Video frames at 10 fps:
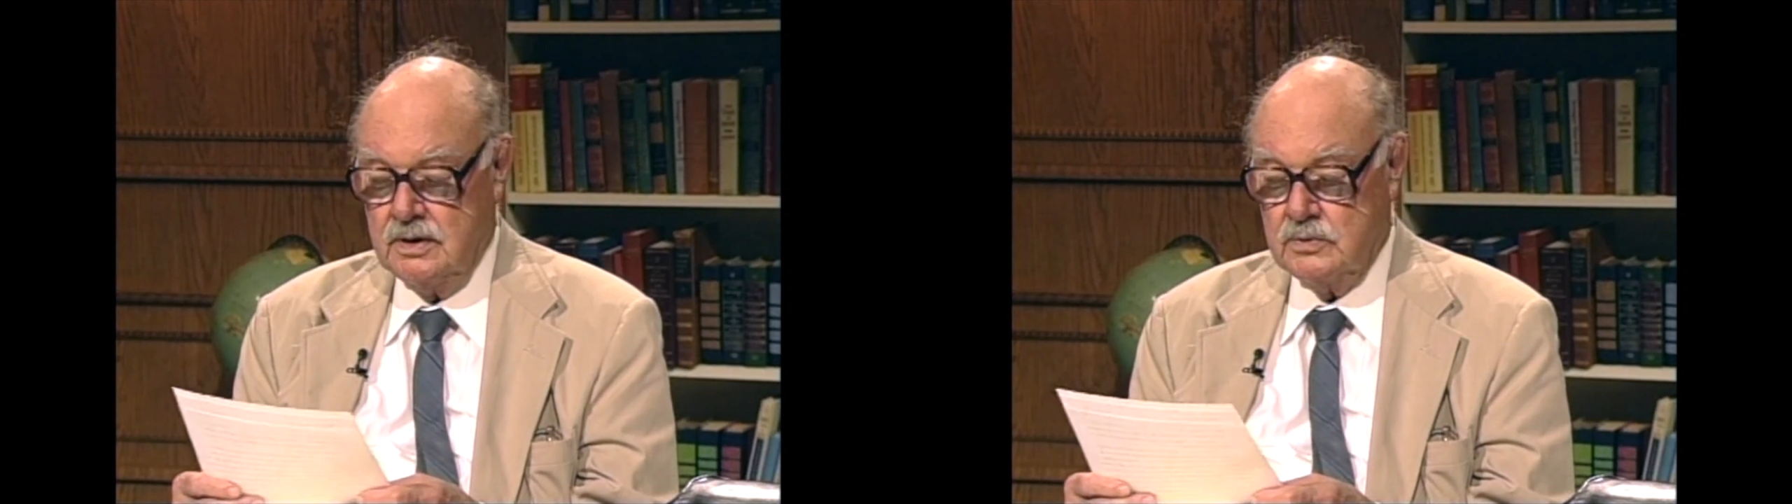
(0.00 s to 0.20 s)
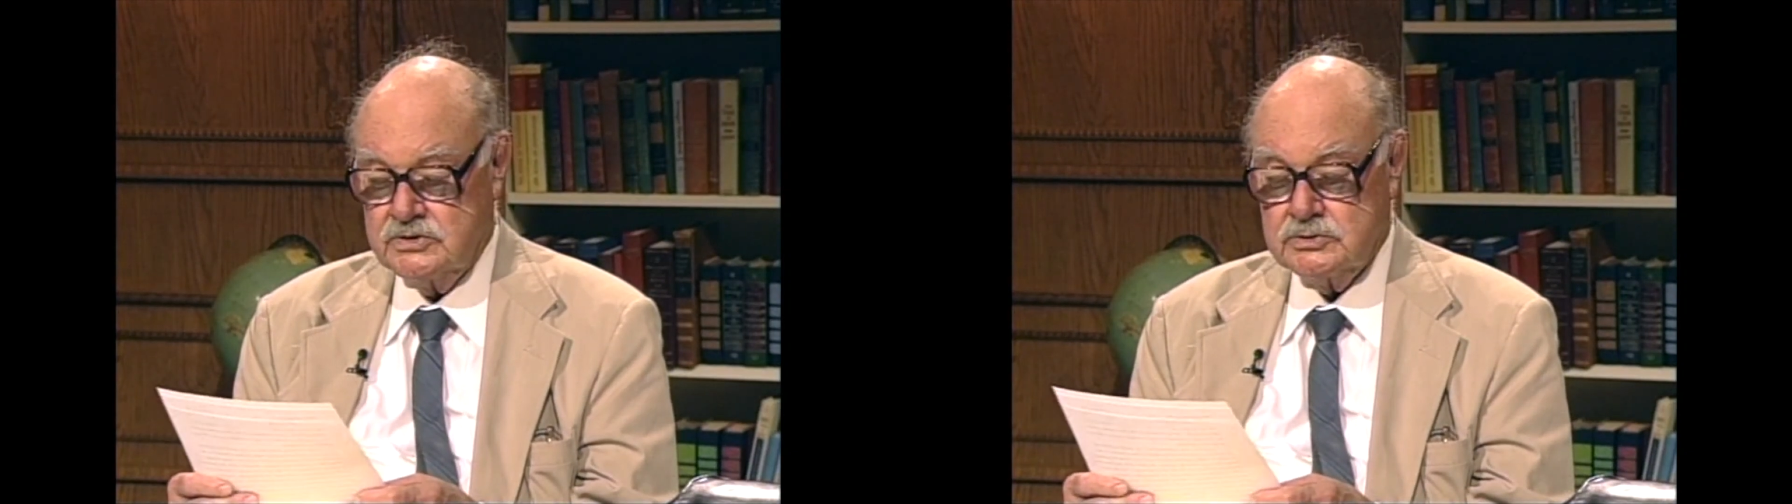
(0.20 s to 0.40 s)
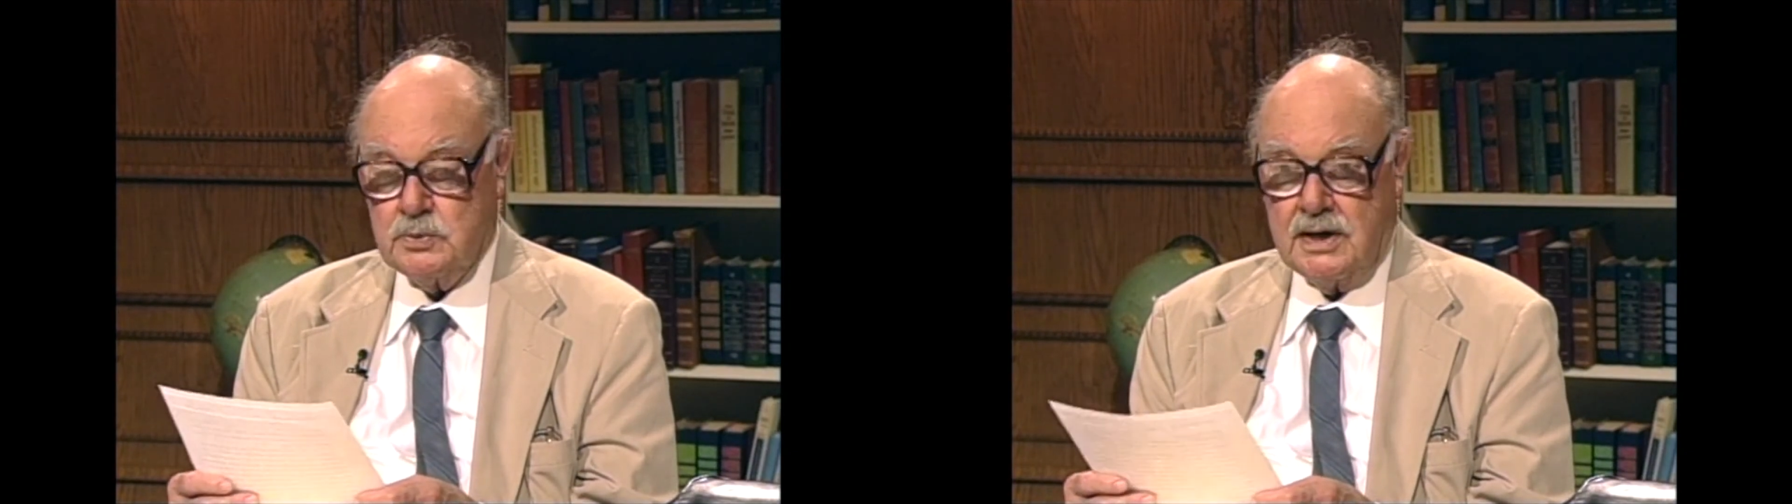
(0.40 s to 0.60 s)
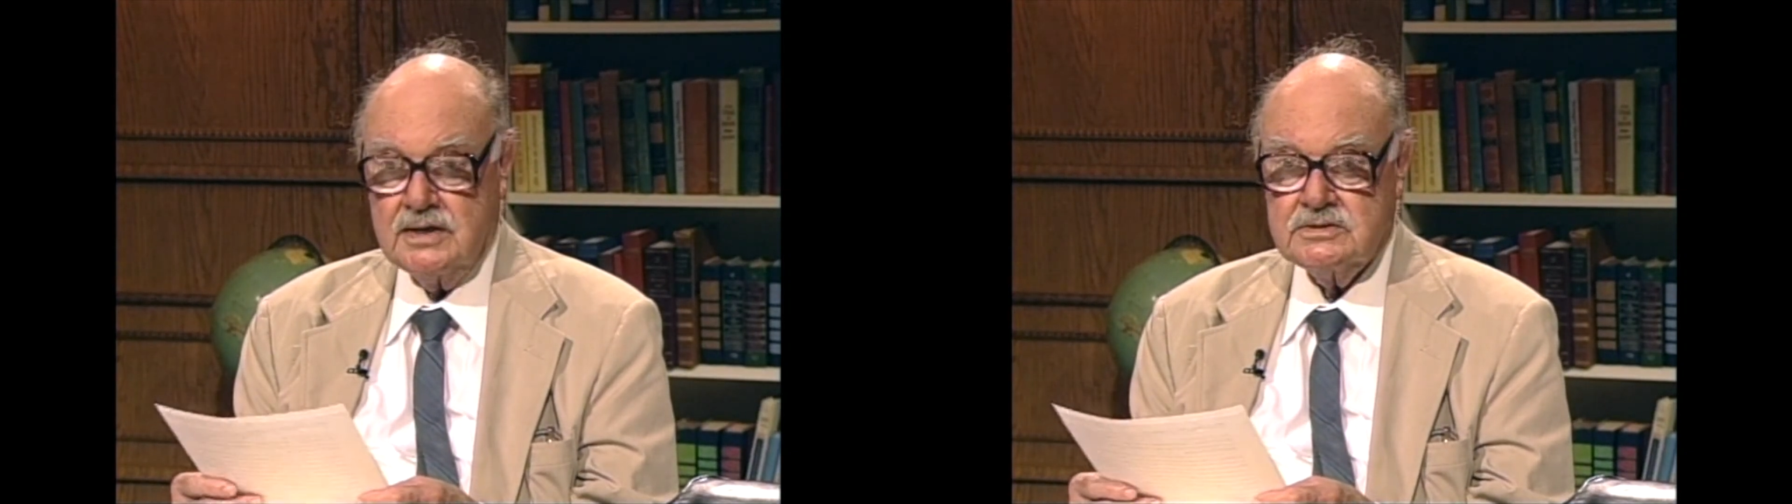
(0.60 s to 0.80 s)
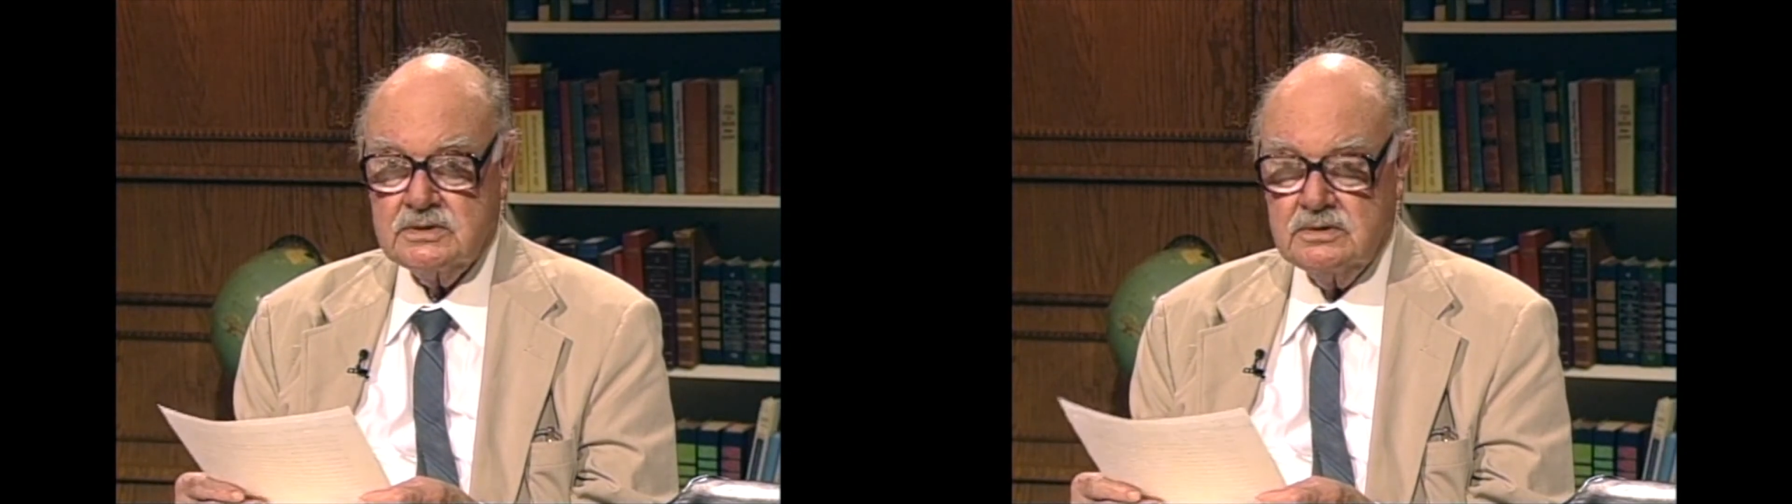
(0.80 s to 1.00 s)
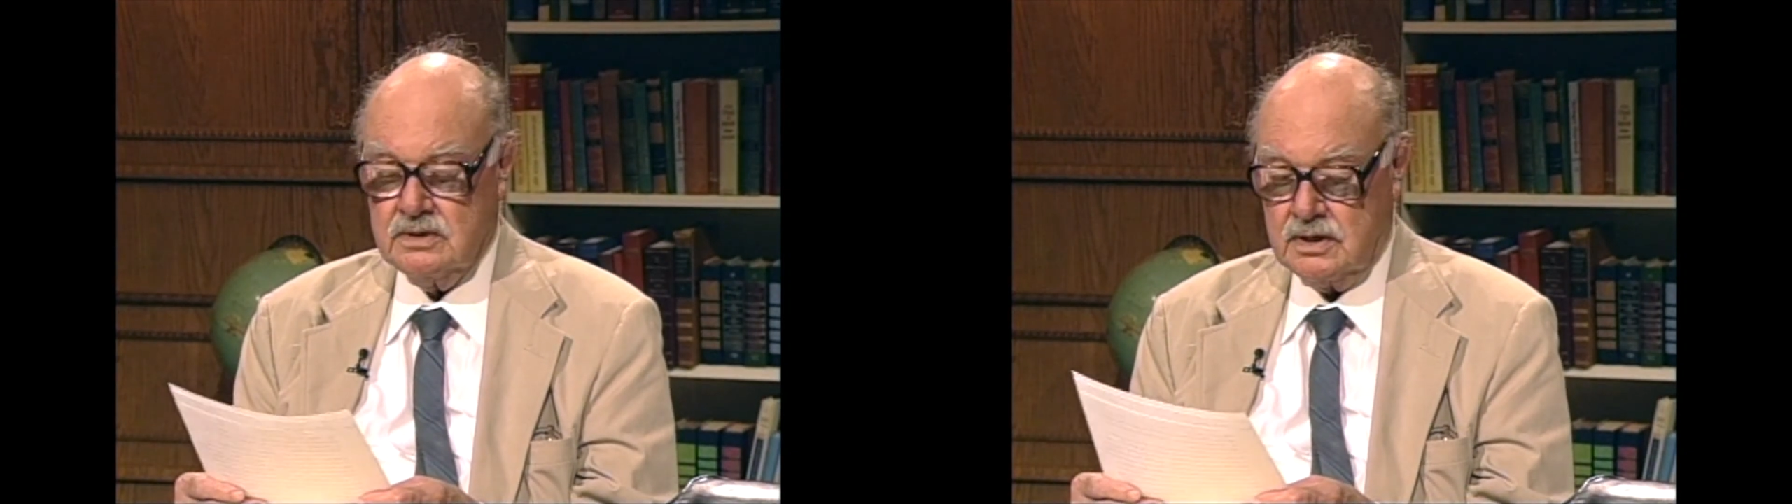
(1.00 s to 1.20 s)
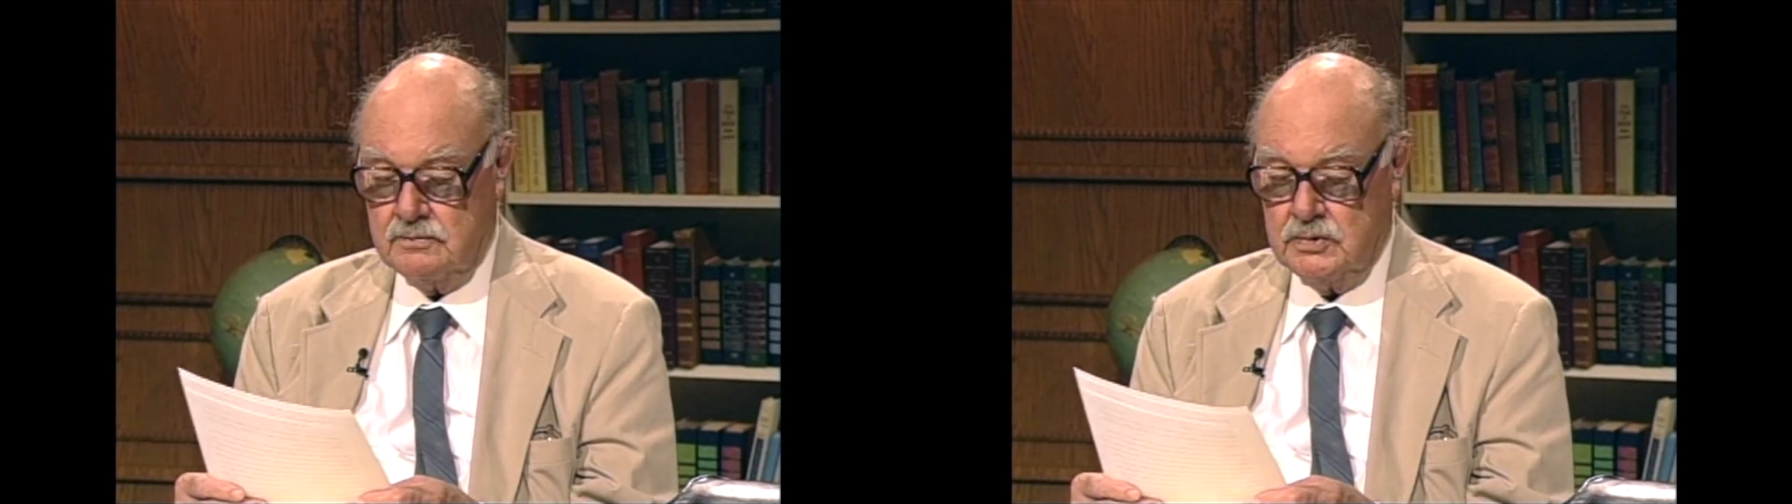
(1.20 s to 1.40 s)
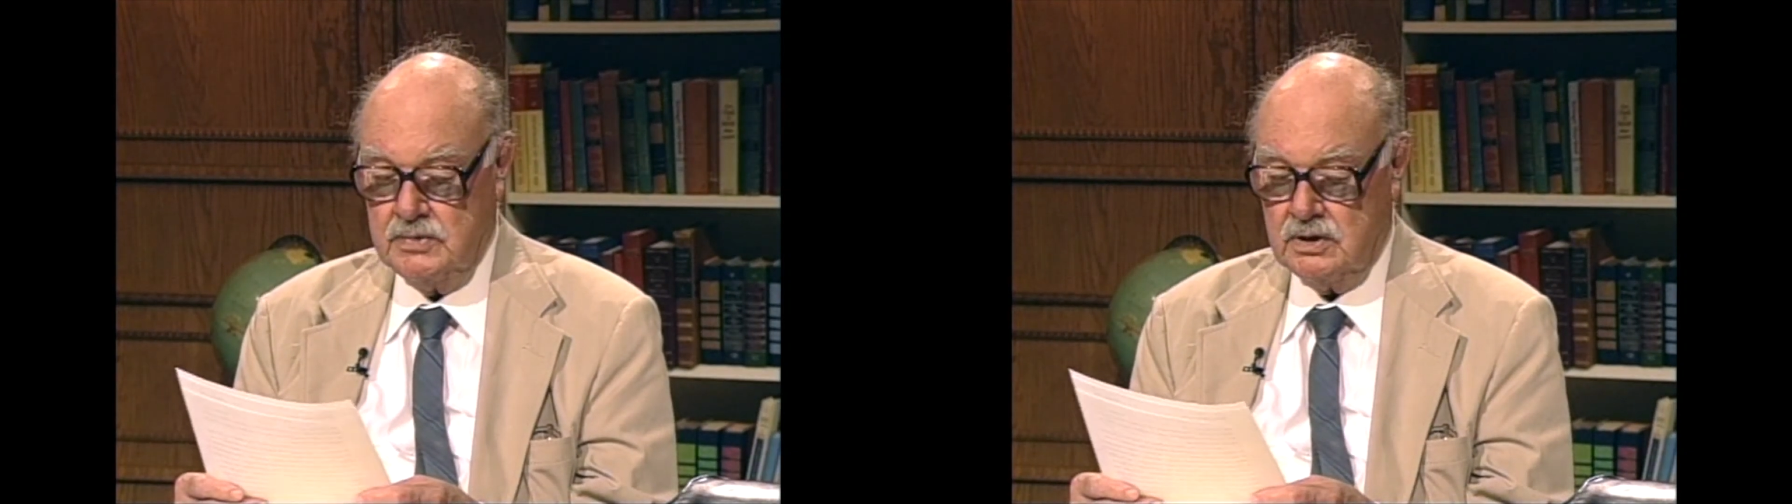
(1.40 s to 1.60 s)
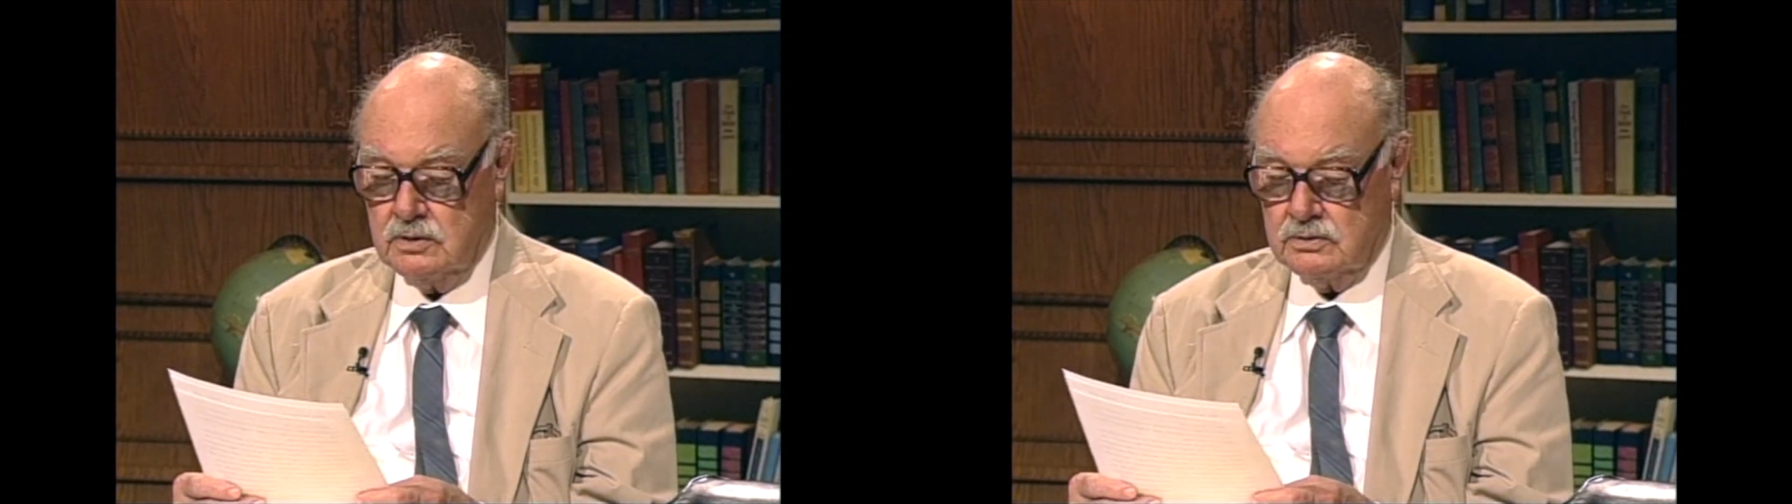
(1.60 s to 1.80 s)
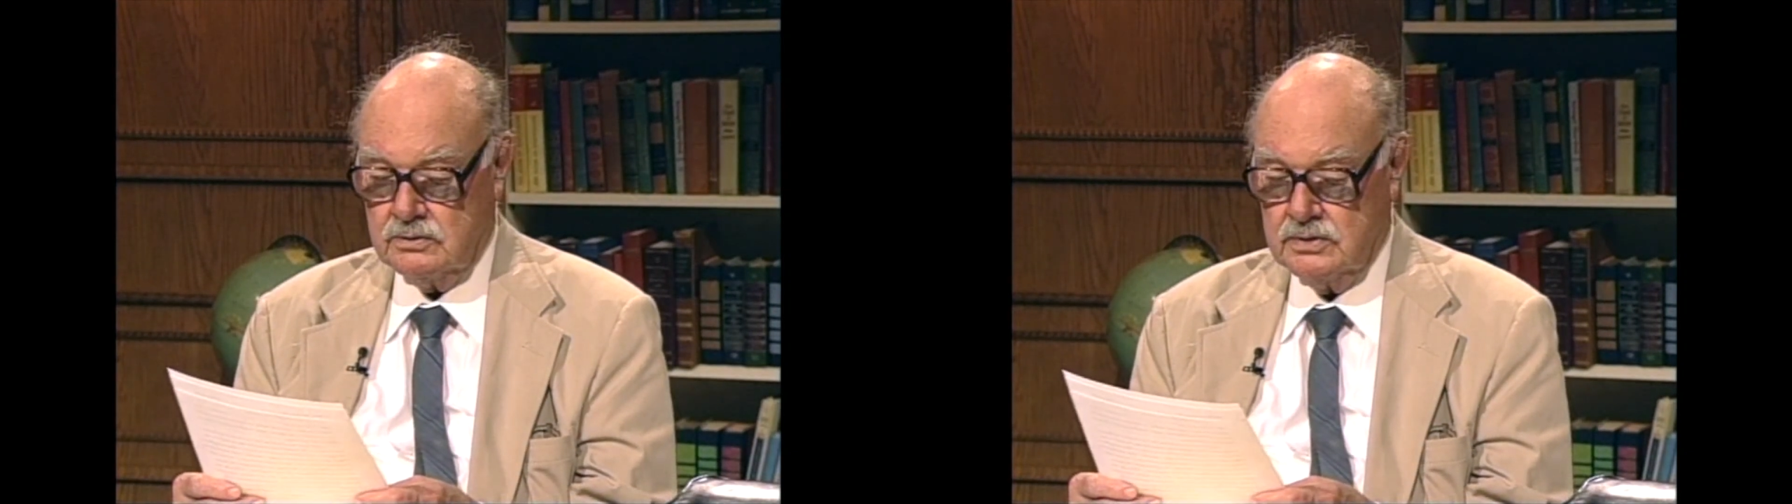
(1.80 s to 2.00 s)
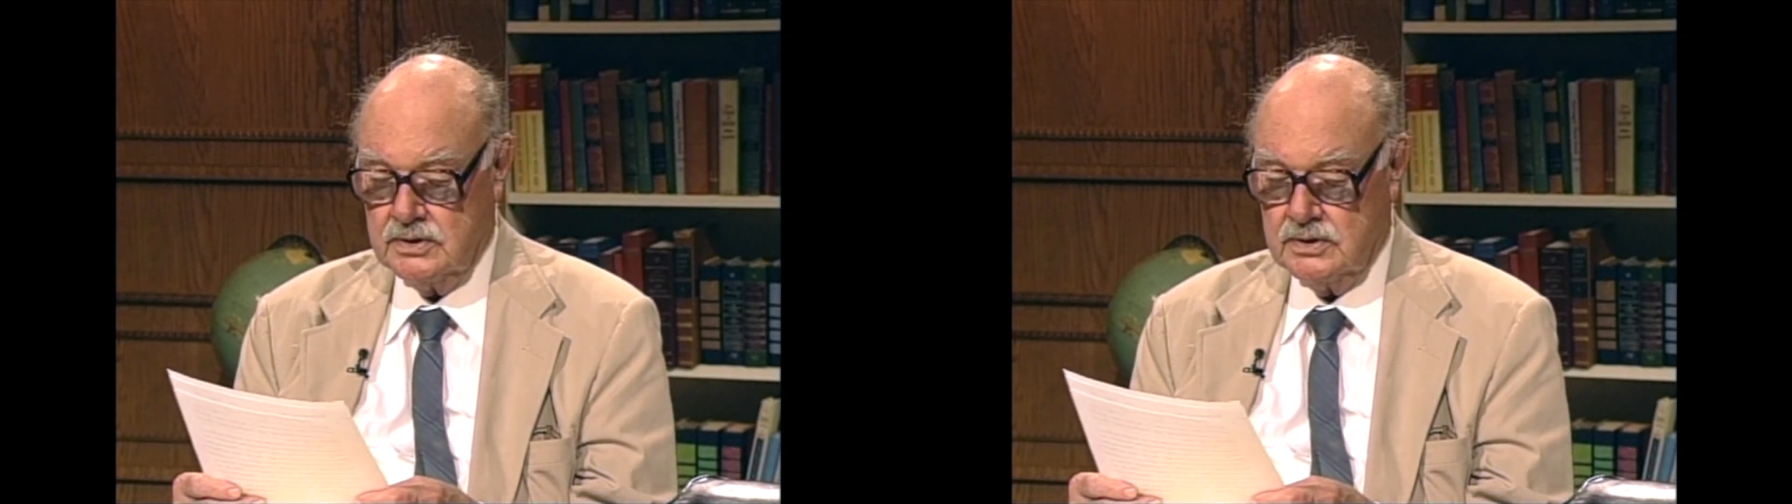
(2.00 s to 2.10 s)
which is why it has come to be known